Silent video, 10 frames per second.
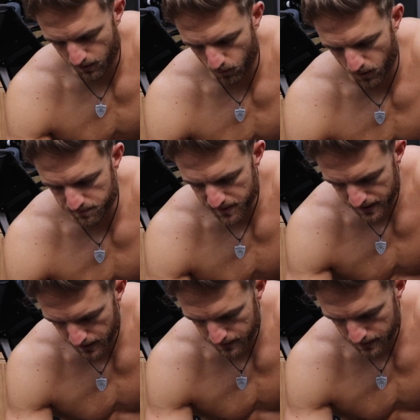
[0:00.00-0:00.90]
and 1
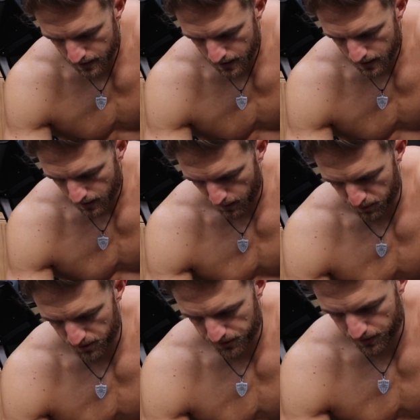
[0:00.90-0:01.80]
minute. I
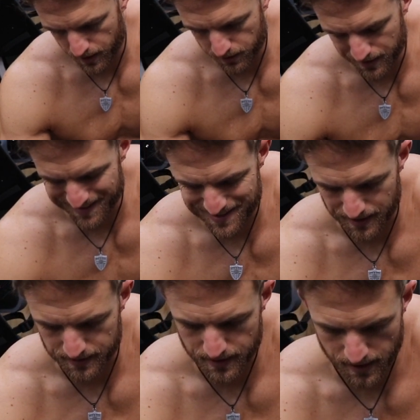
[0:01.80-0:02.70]
burnt
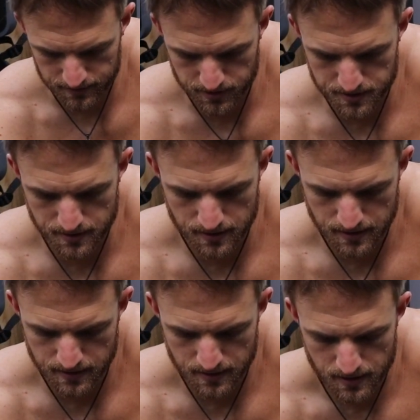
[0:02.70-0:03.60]
310 calories.
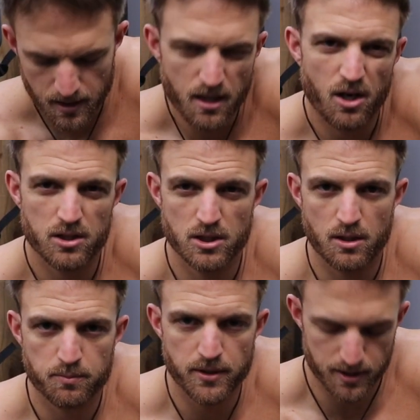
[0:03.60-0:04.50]
All in all, pretty